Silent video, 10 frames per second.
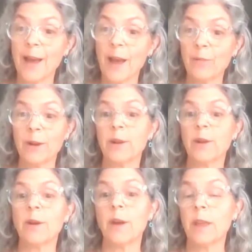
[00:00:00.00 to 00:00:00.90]
I want to
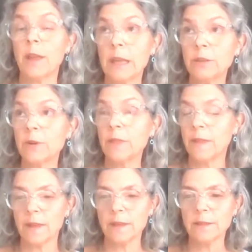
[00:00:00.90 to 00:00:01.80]
end with
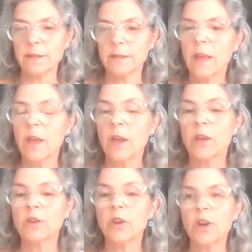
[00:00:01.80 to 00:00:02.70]
this.
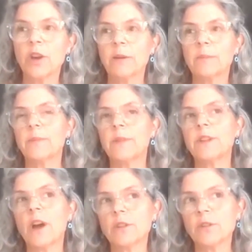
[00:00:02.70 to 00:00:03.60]
The
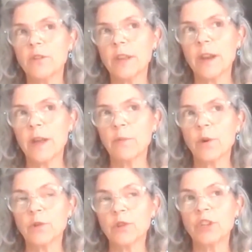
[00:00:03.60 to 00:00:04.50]
doctor that I
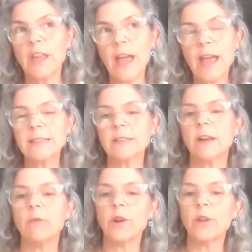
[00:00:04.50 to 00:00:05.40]
work with, she has
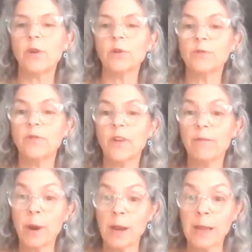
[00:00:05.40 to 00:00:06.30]
one of those
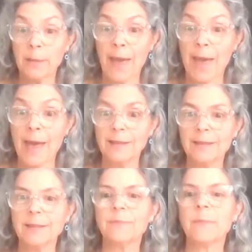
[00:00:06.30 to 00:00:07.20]
vibrating
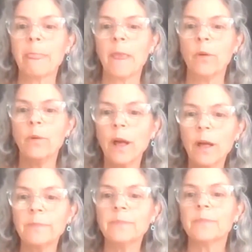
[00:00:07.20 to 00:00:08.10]
pads.
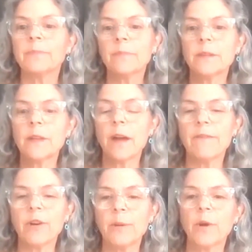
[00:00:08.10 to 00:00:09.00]
Well, not
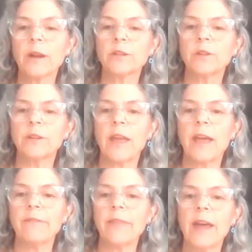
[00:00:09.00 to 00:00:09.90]
very practical to
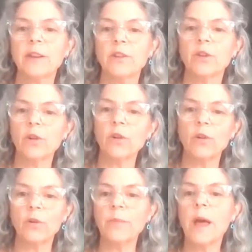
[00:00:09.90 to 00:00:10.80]
have that in your
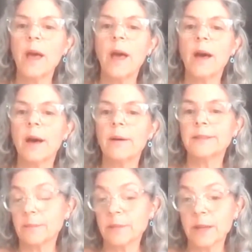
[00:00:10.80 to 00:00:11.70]
home
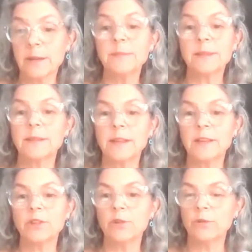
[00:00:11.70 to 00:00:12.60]
sometimes,
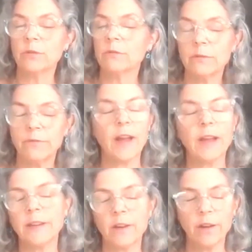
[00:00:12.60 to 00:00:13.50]
unless you
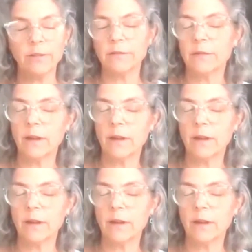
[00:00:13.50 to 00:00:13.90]
find it on